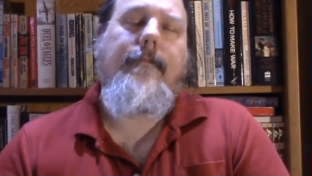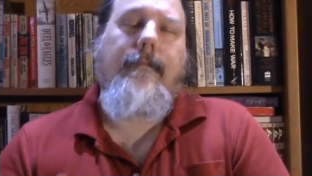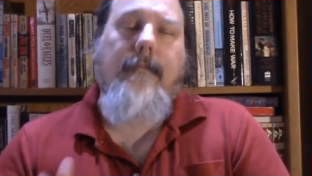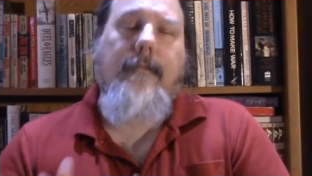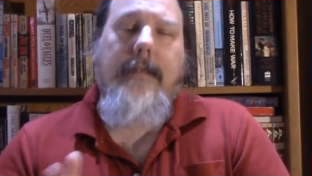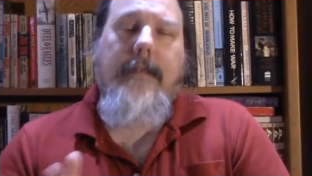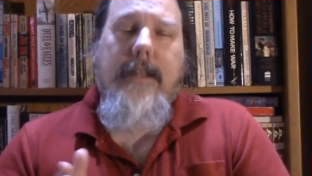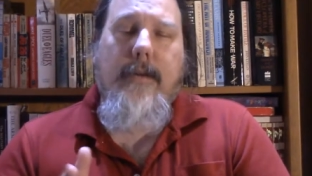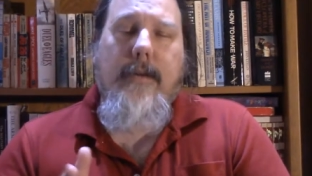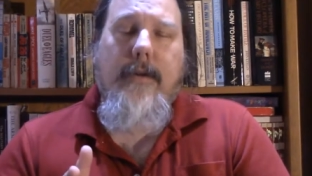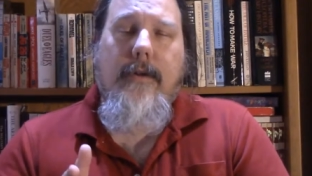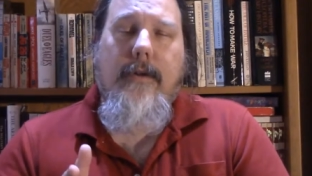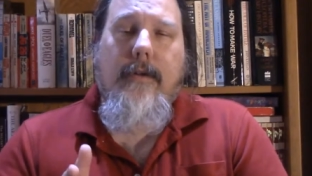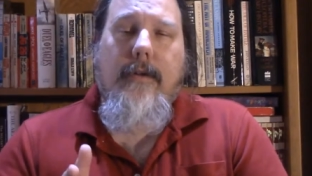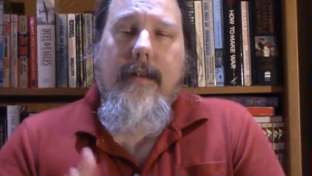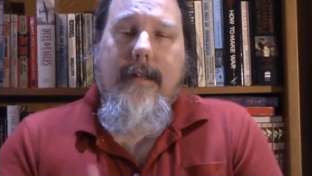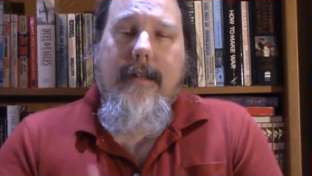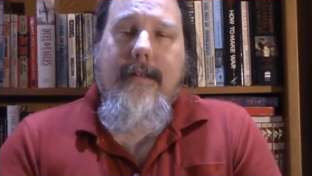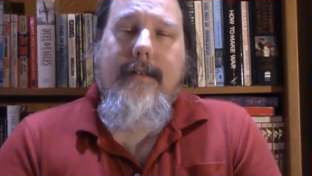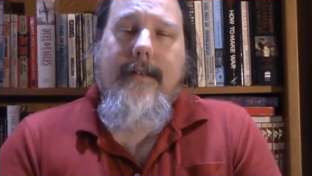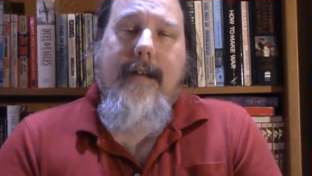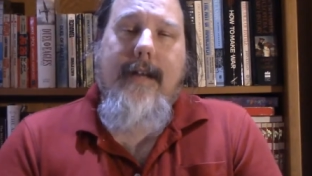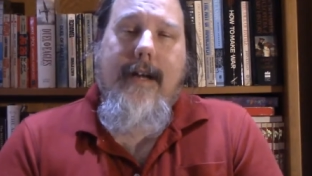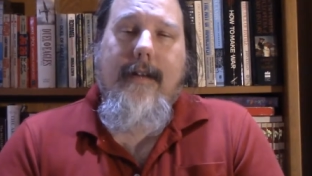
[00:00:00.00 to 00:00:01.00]
is when you
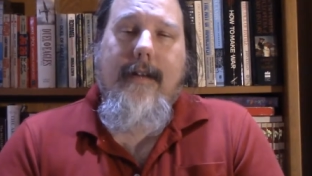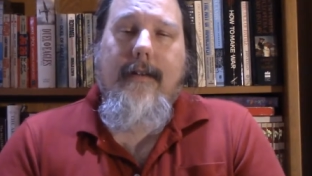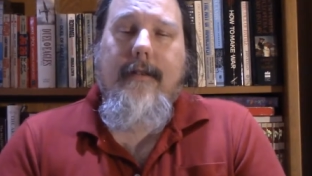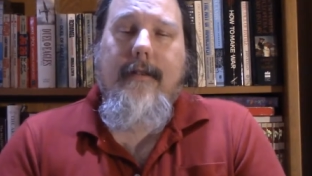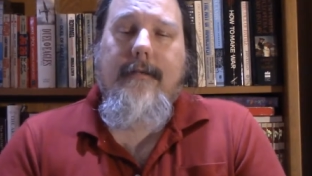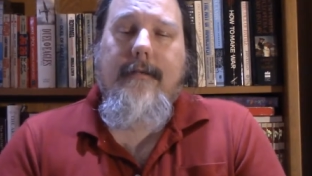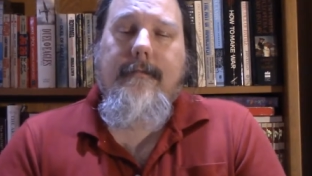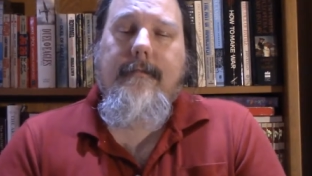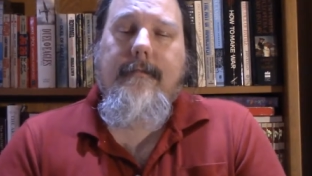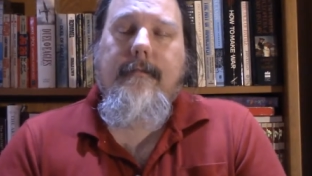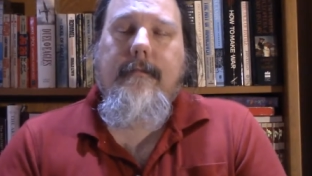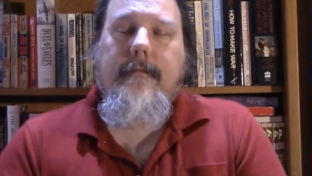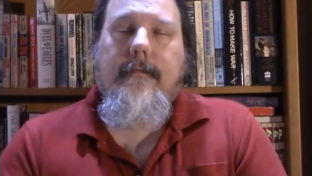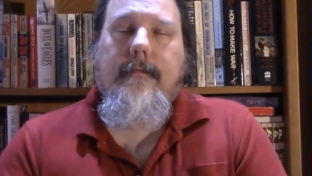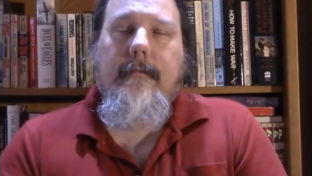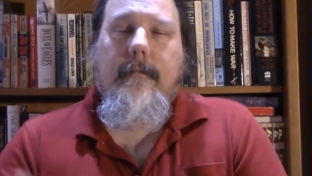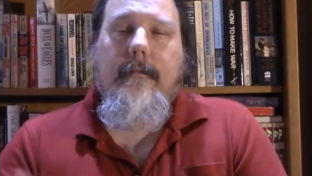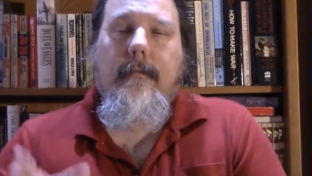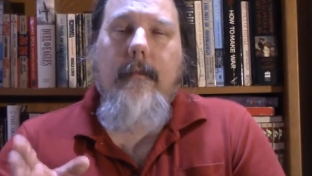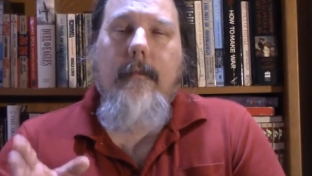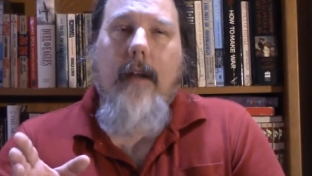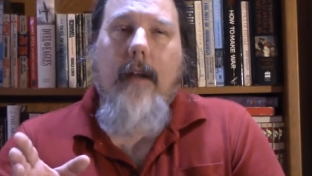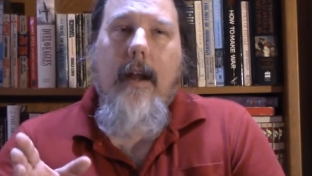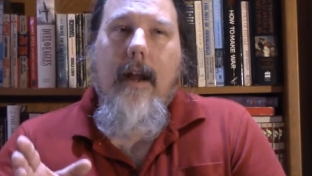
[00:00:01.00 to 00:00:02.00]
list tailor
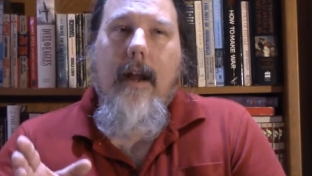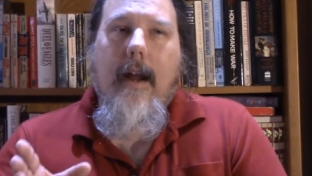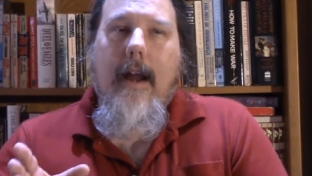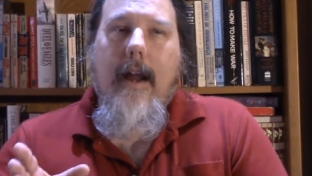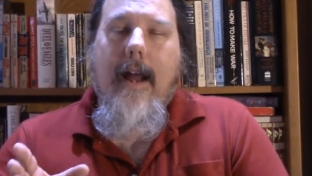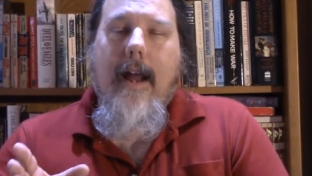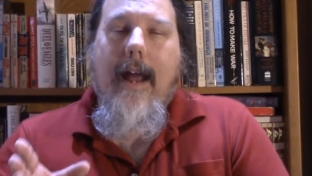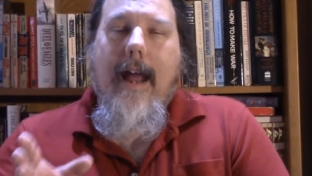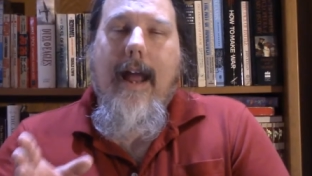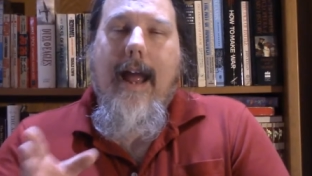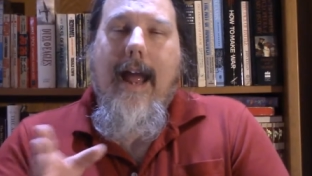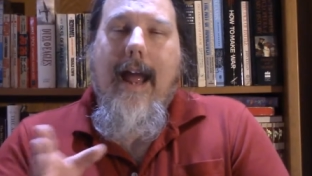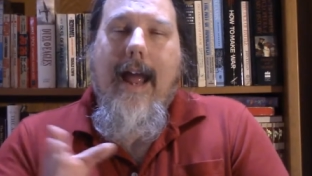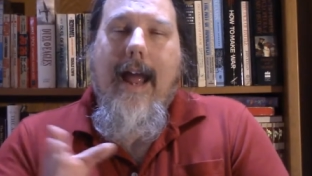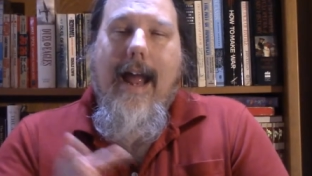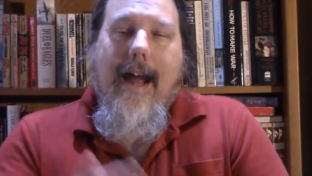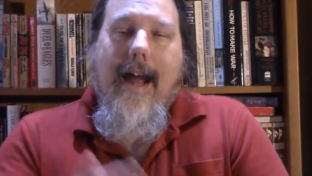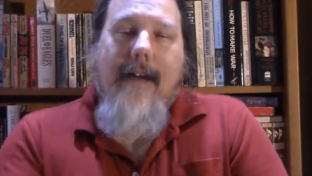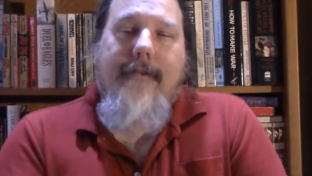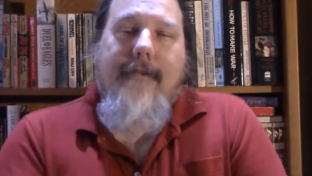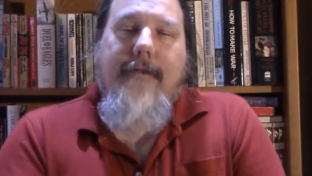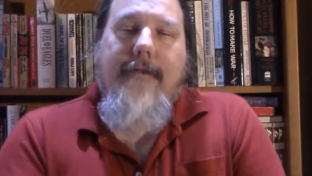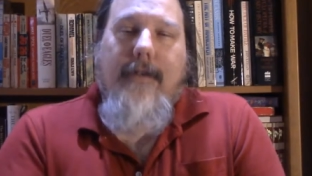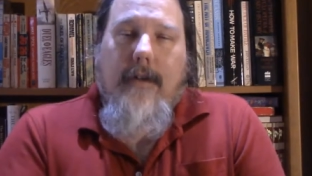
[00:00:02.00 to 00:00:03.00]

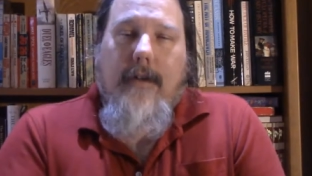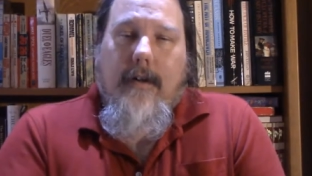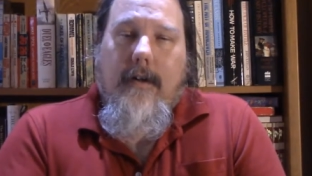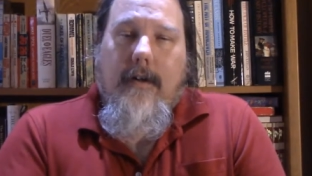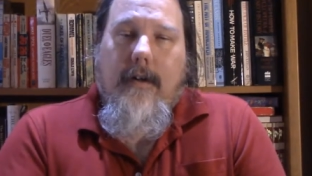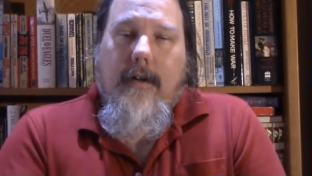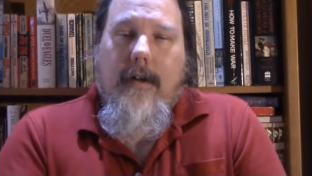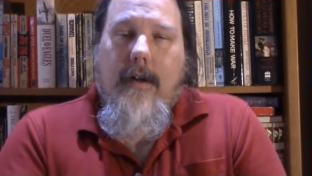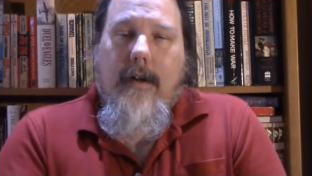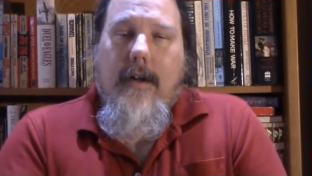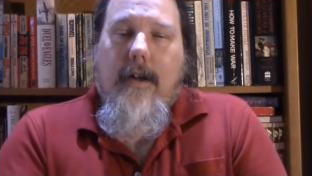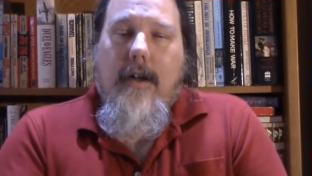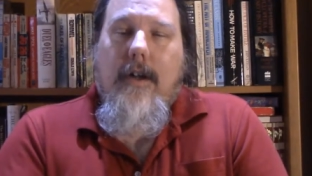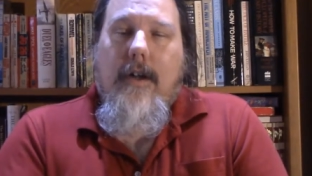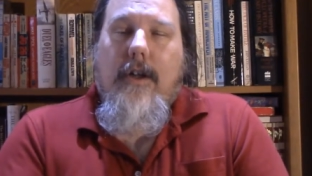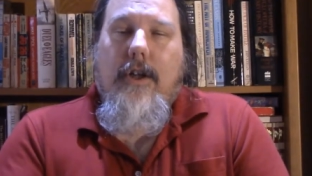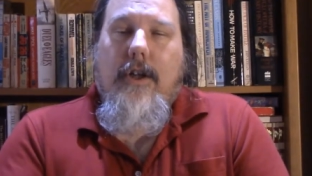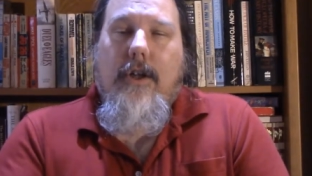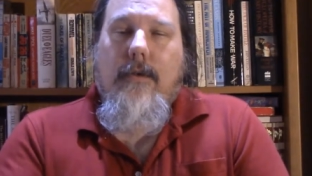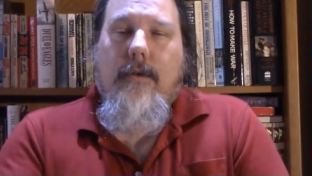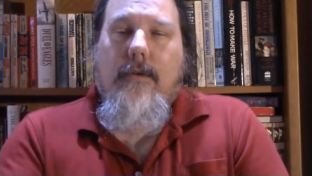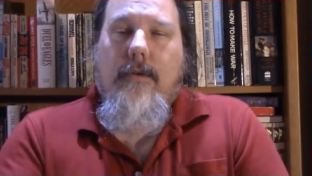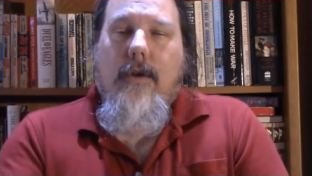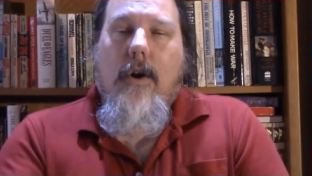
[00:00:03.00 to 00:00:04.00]
after
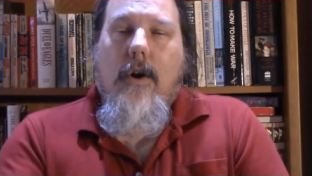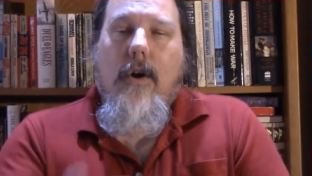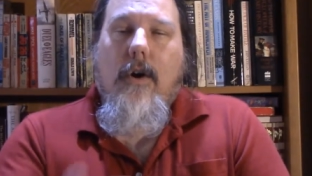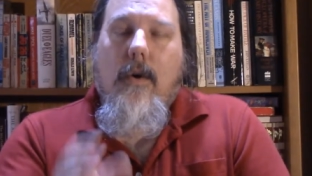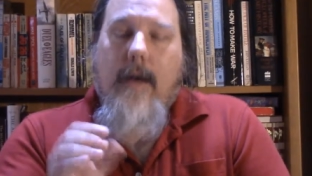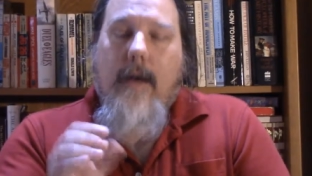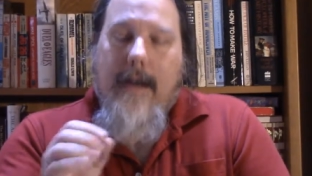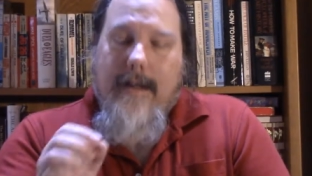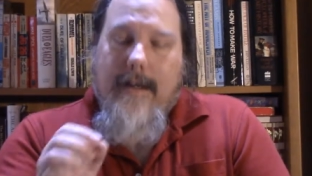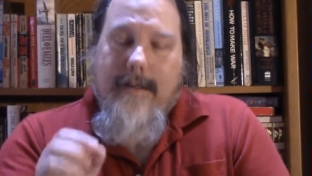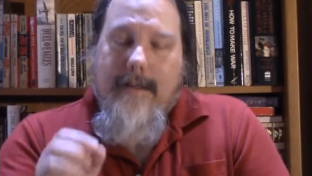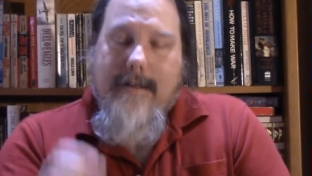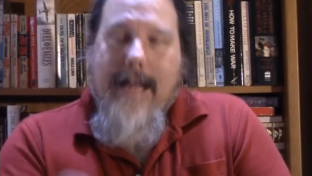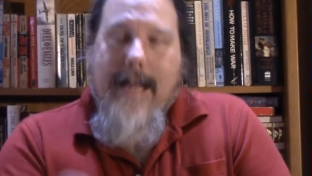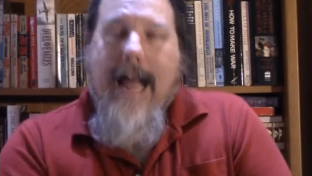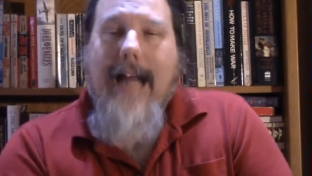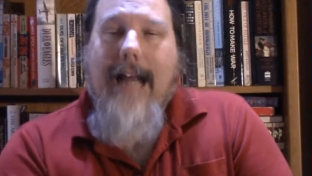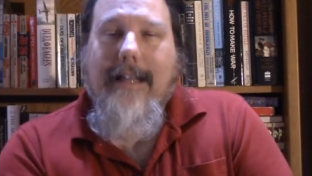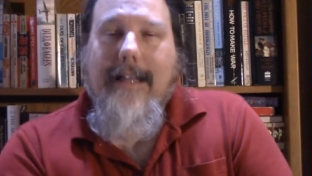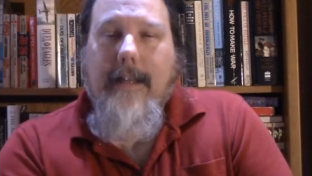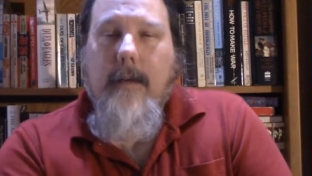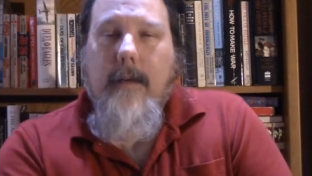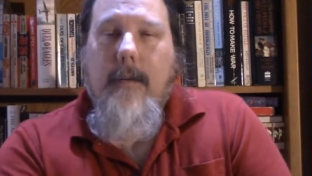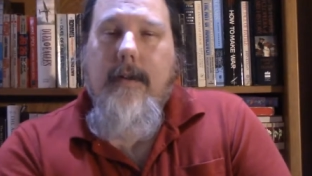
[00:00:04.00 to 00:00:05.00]
you know
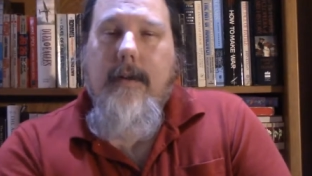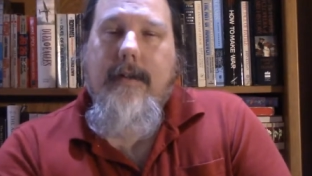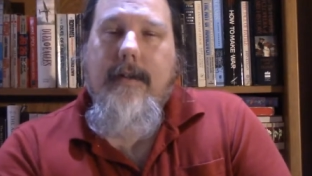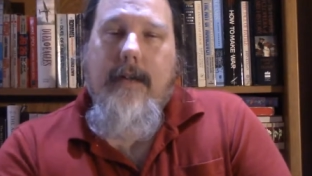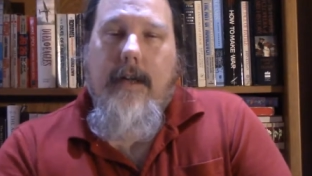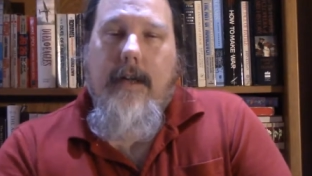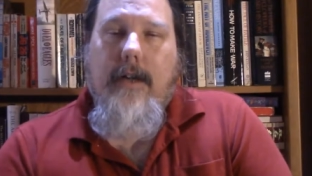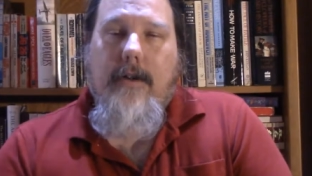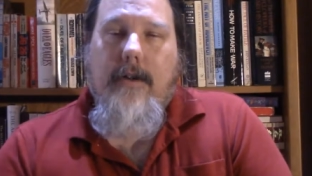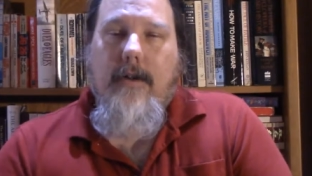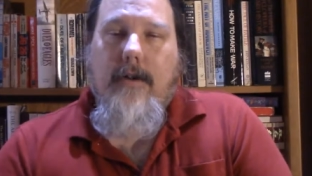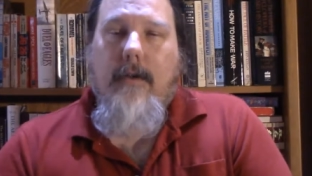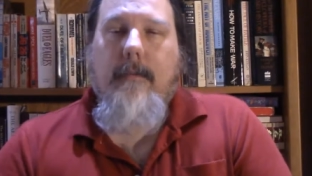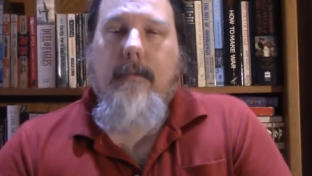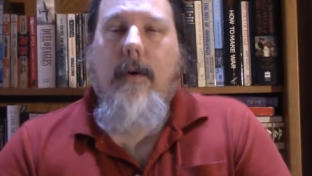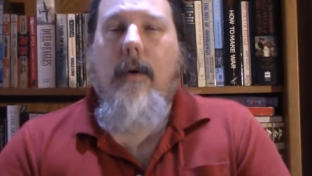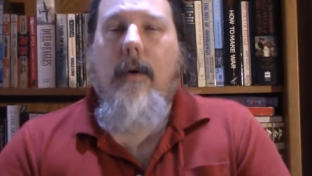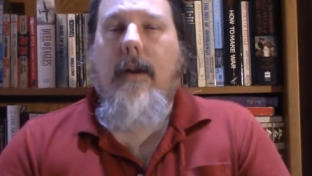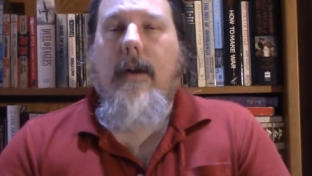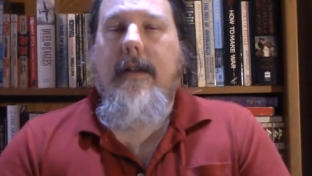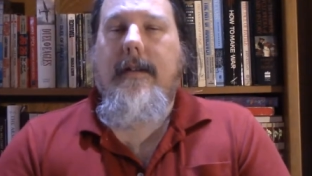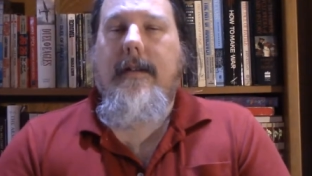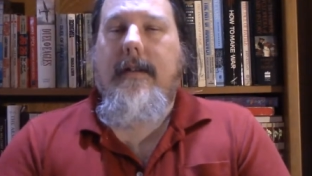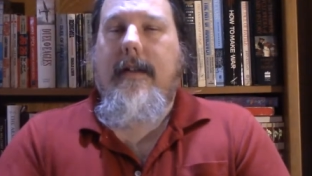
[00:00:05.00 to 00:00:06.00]
exactly what's in your
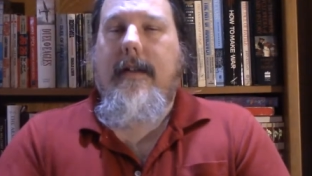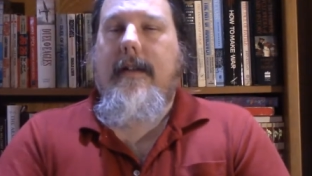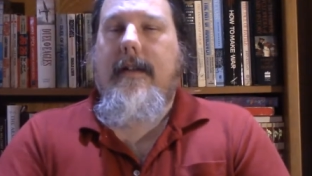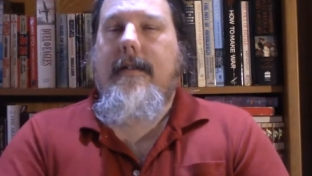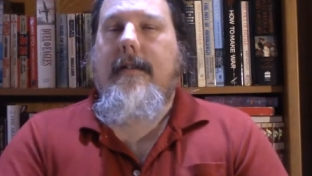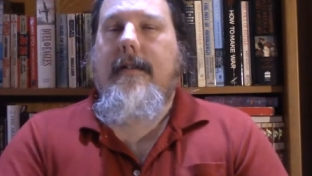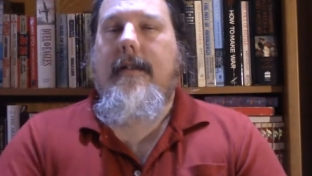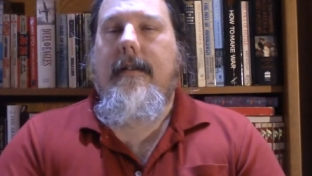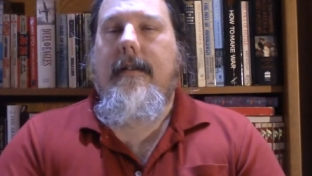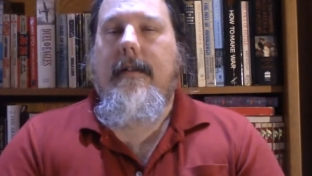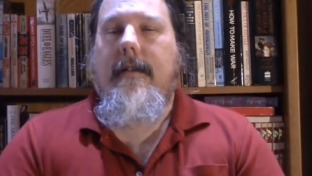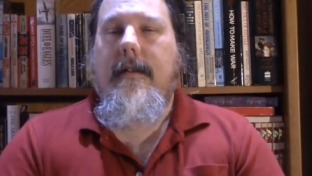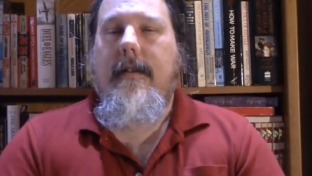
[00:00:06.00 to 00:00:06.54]
opponent's list.